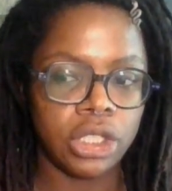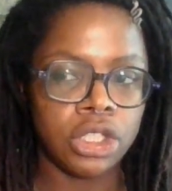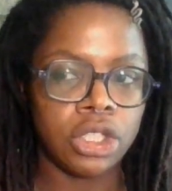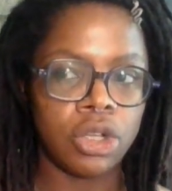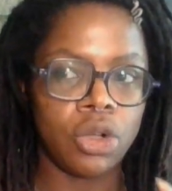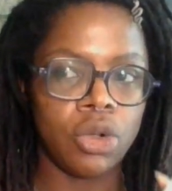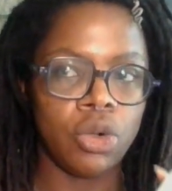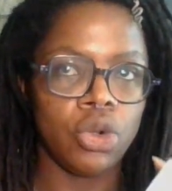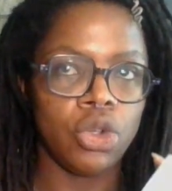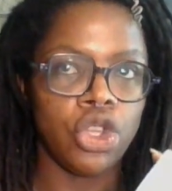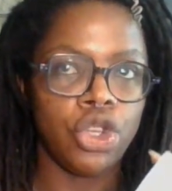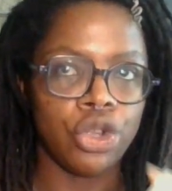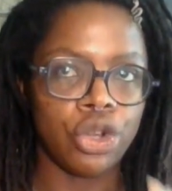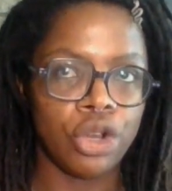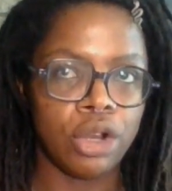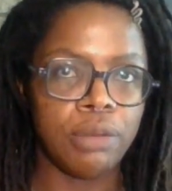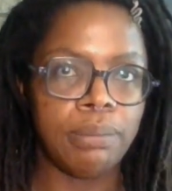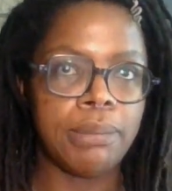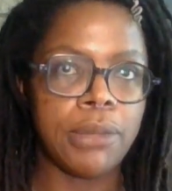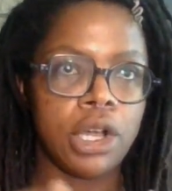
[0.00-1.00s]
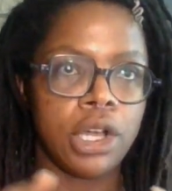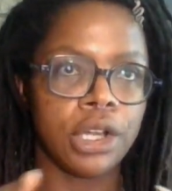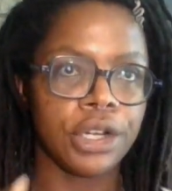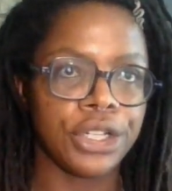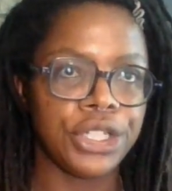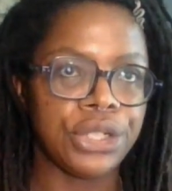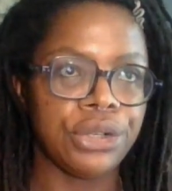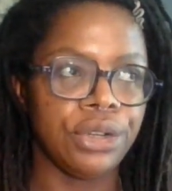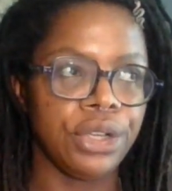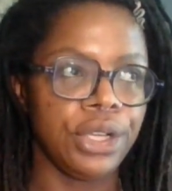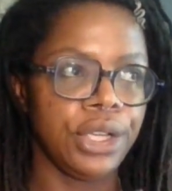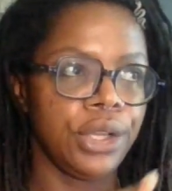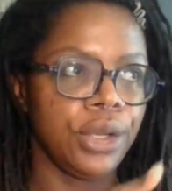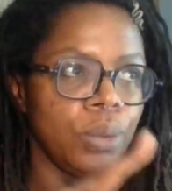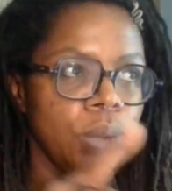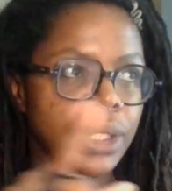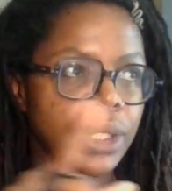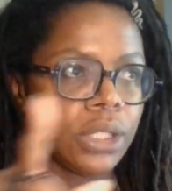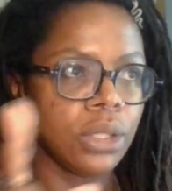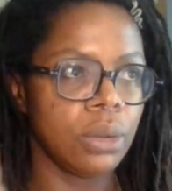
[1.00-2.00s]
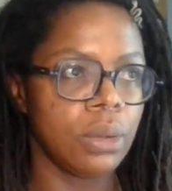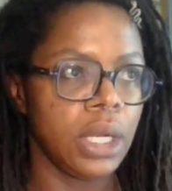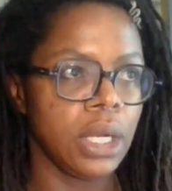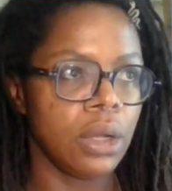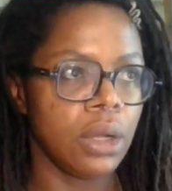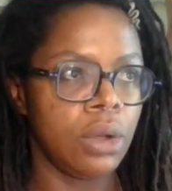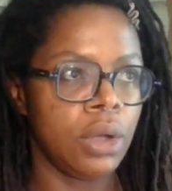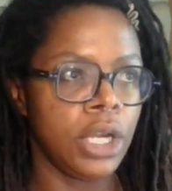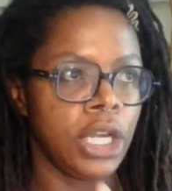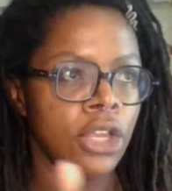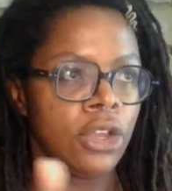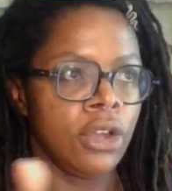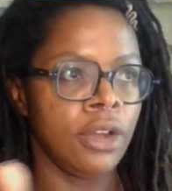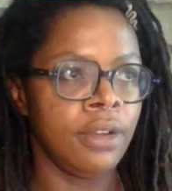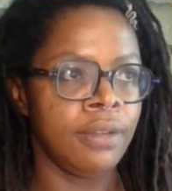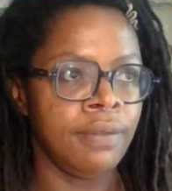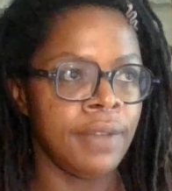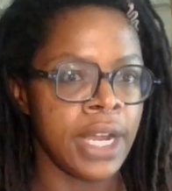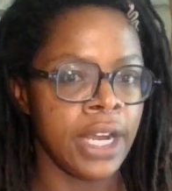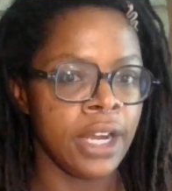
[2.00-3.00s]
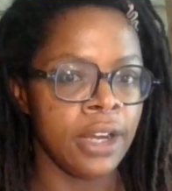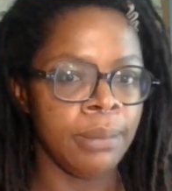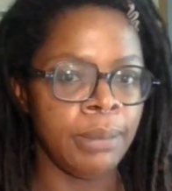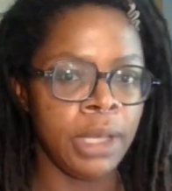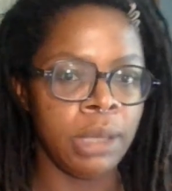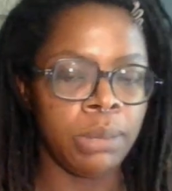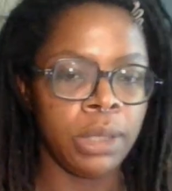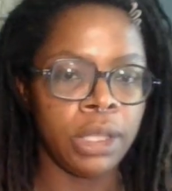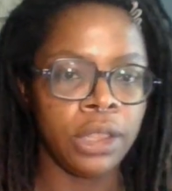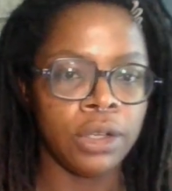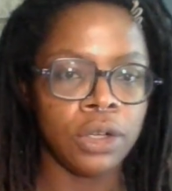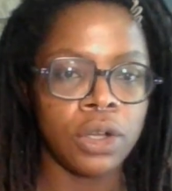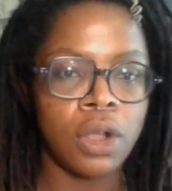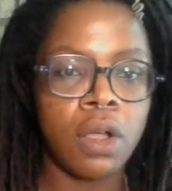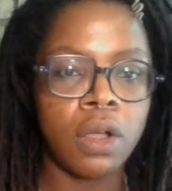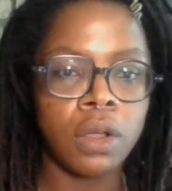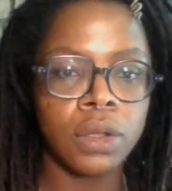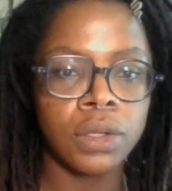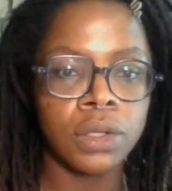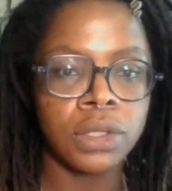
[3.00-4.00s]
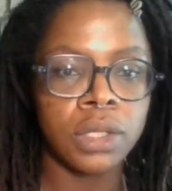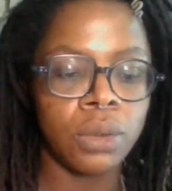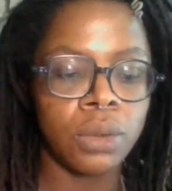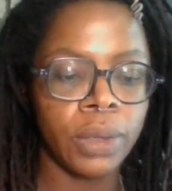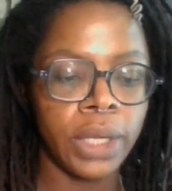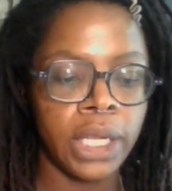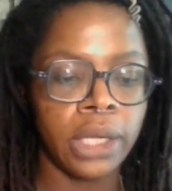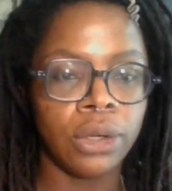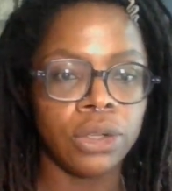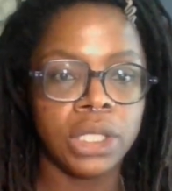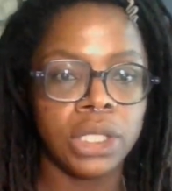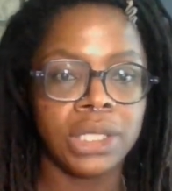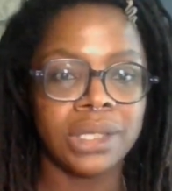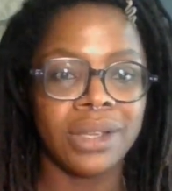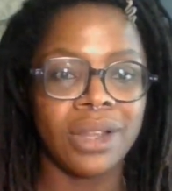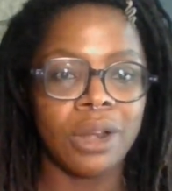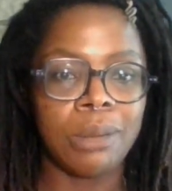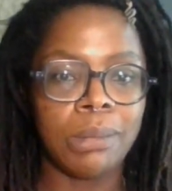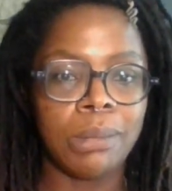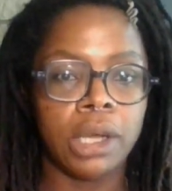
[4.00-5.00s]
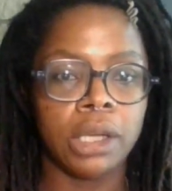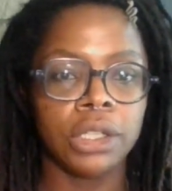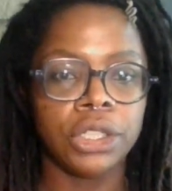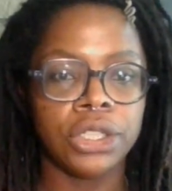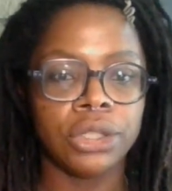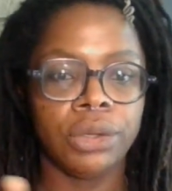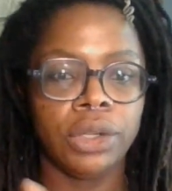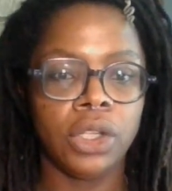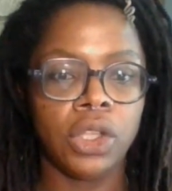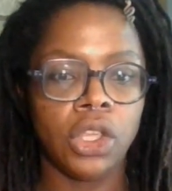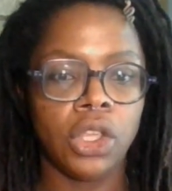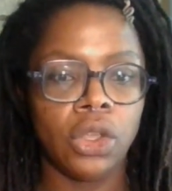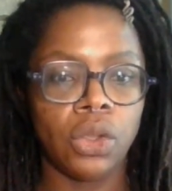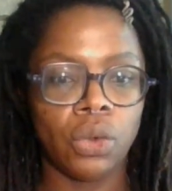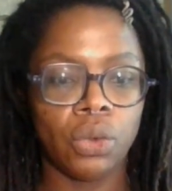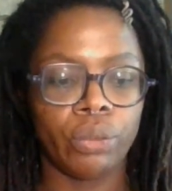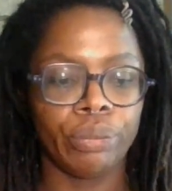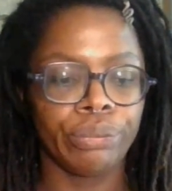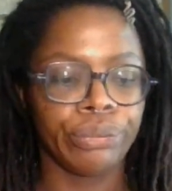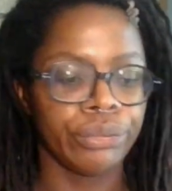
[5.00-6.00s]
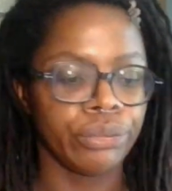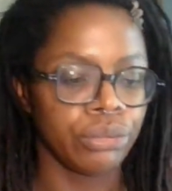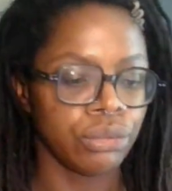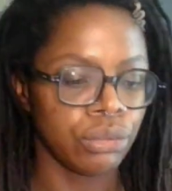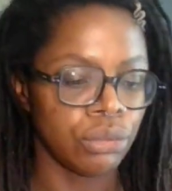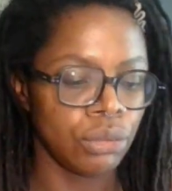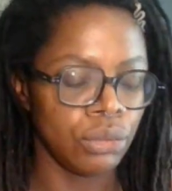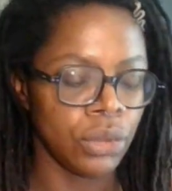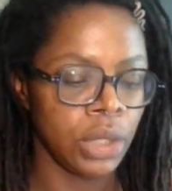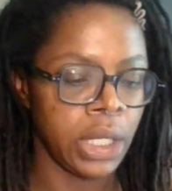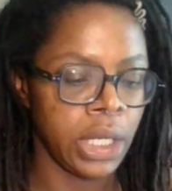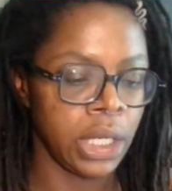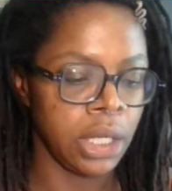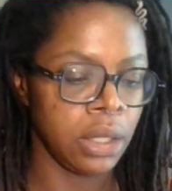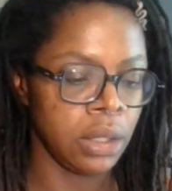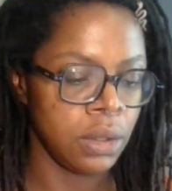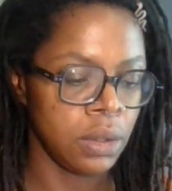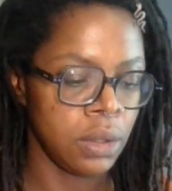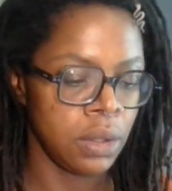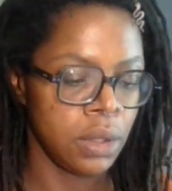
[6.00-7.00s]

So you're monitoring what's going on in your environment, but there are also energies that are monitoring you. Okay.